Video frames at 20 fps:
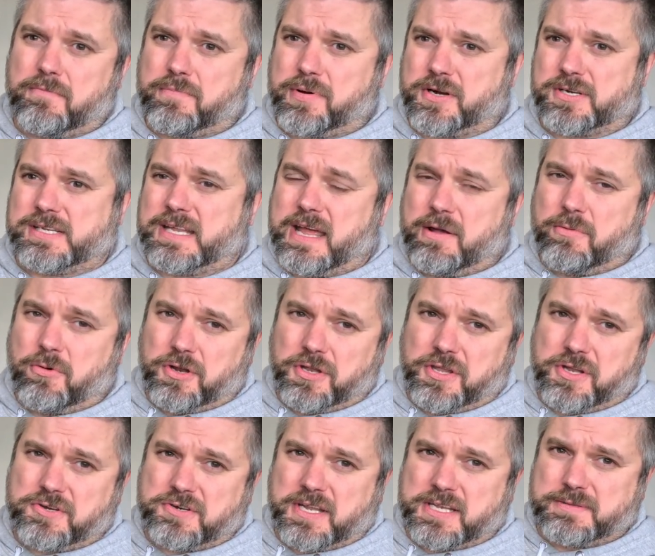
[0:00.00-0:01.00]
Personally, I wanted
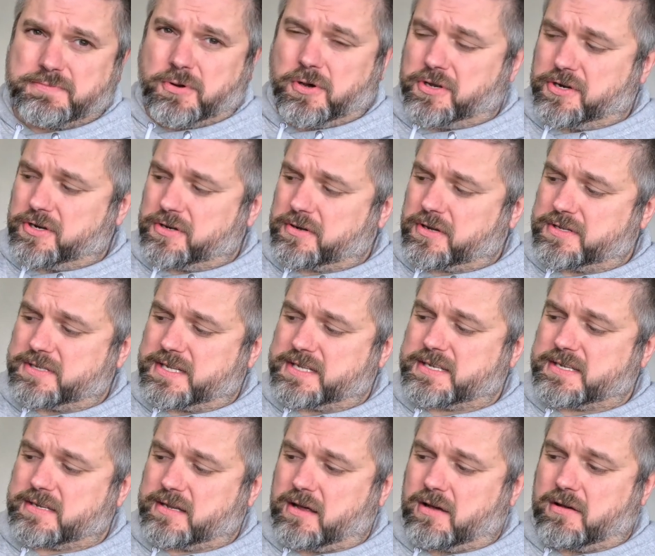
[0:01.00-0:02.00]
the transponder because
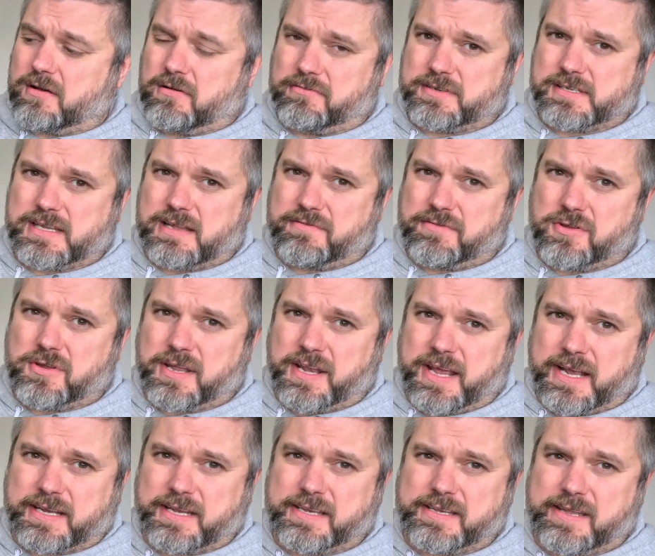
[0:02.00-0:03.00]
this, obviously, if you
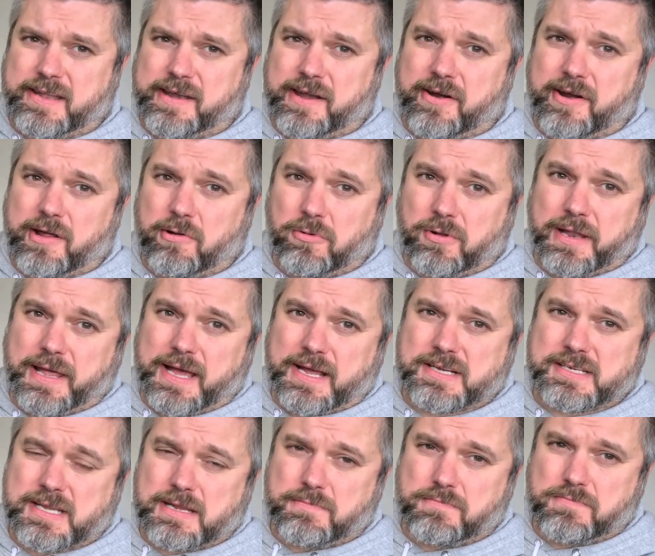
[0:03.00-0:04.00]
connect it to an area, will
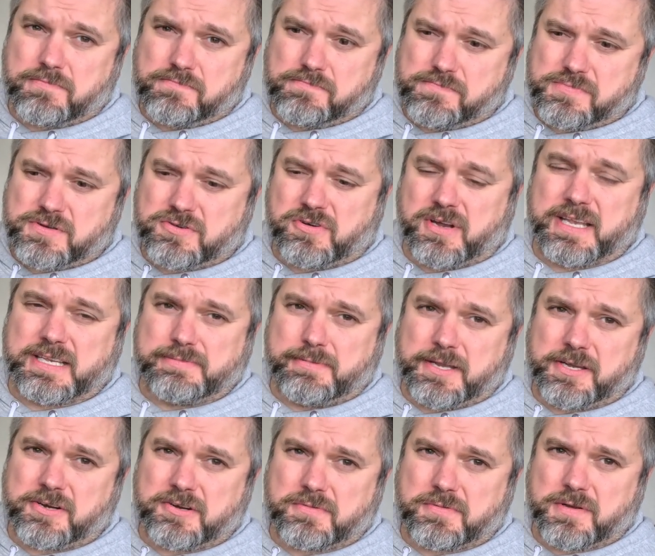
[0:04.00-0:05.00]
actually
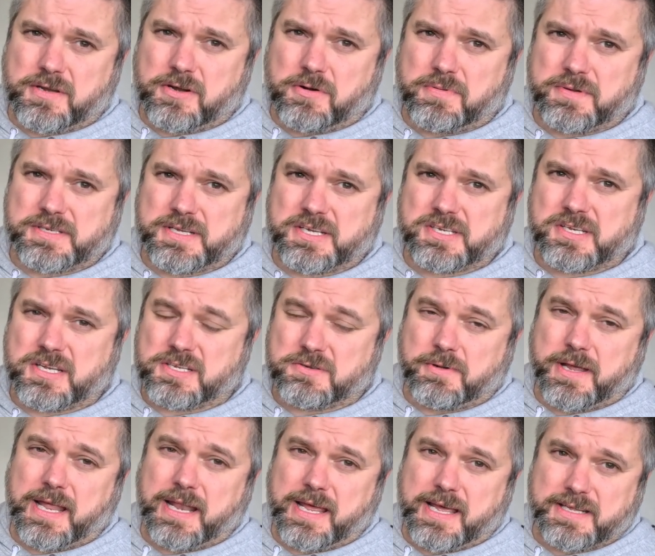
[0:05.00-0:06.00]
transmit your position as
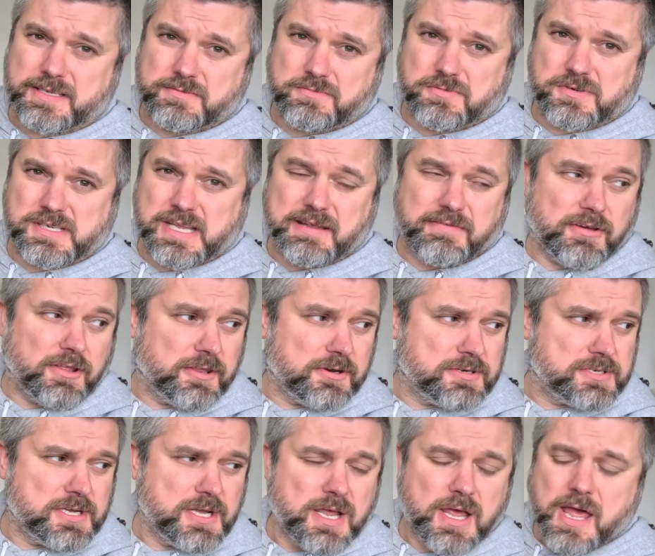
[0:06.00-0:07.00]
well as receive
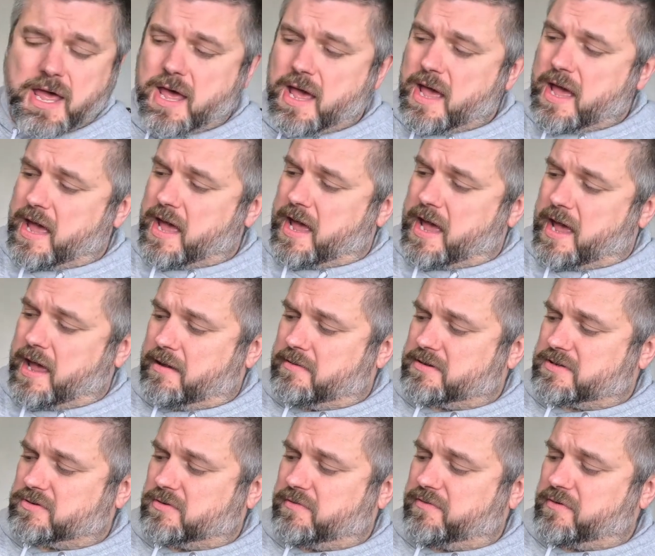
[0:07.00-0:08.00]
others.
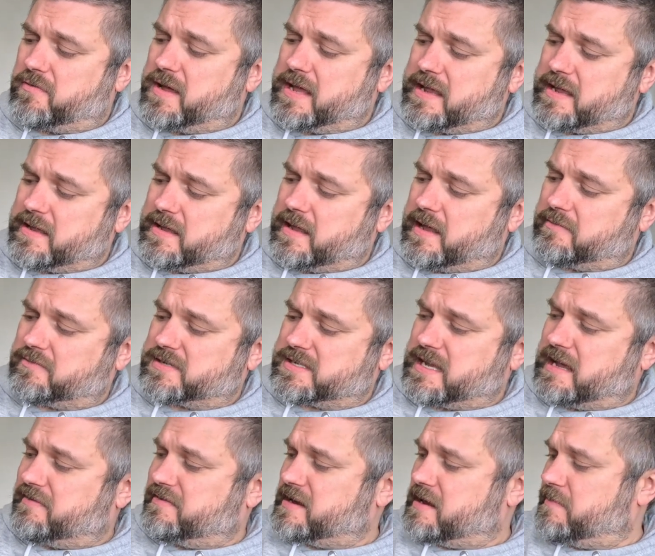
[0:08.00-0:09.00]
So for me, it was
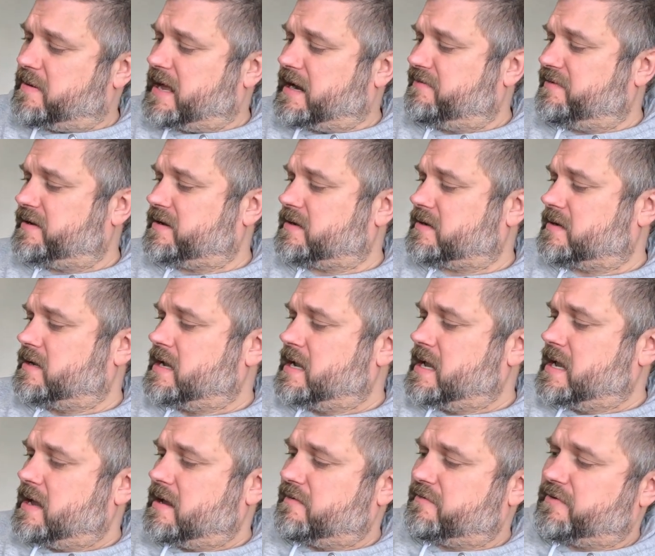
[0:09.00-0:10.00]
definitely a benefit
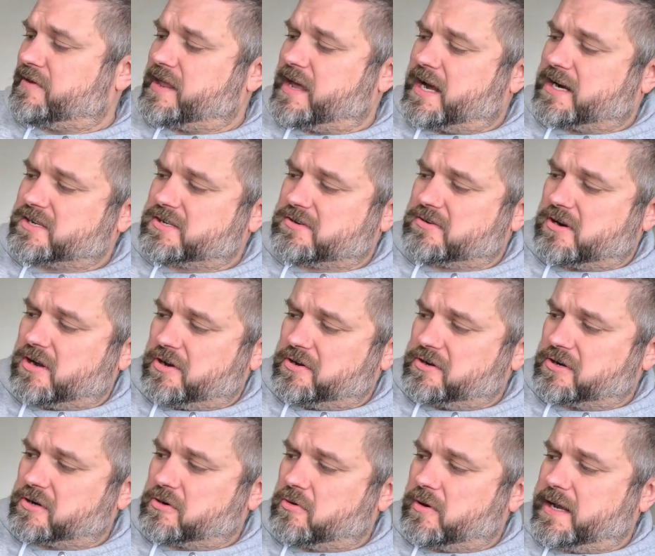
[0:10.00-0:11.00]
for the extra
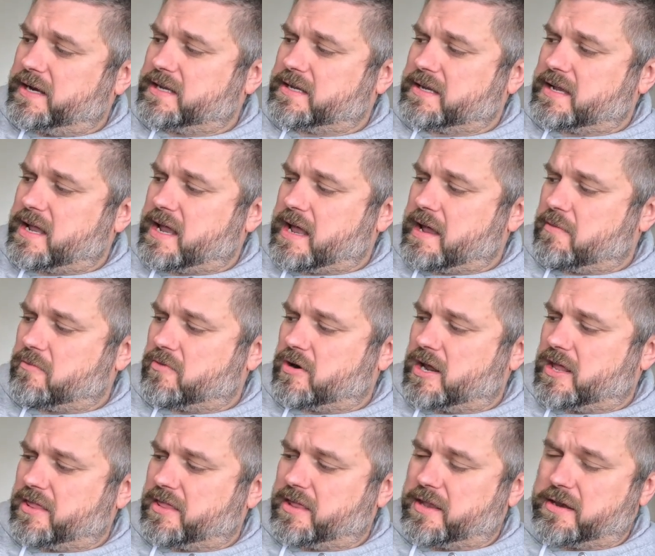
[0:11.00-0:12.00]
£100
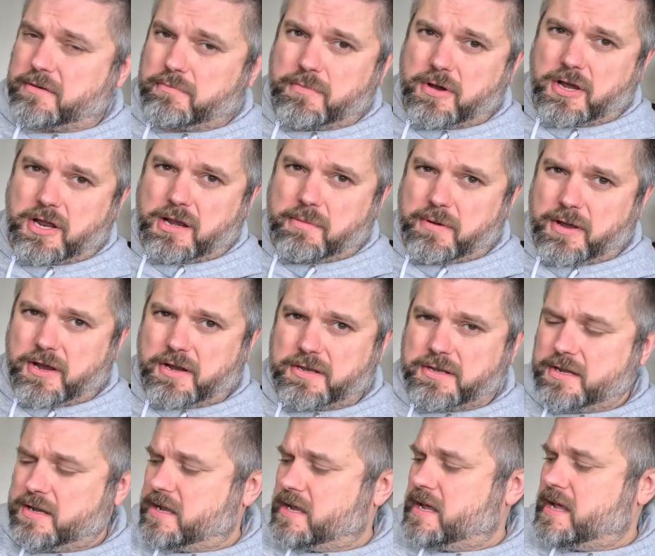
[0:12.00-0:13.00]
rather than mucking about.